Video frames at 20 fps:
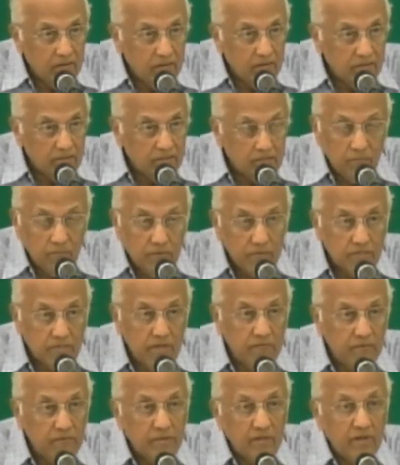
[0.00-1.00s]
Sin wasn't
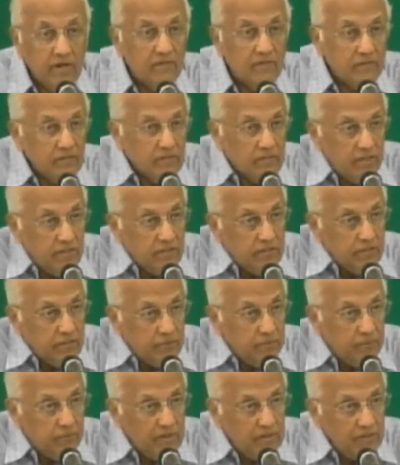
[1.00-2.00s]
even there in
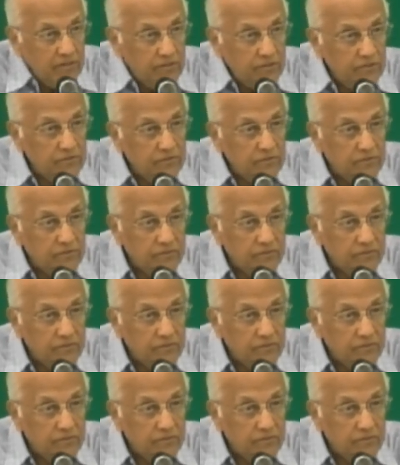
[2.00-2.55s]
Genesis 1 and 2.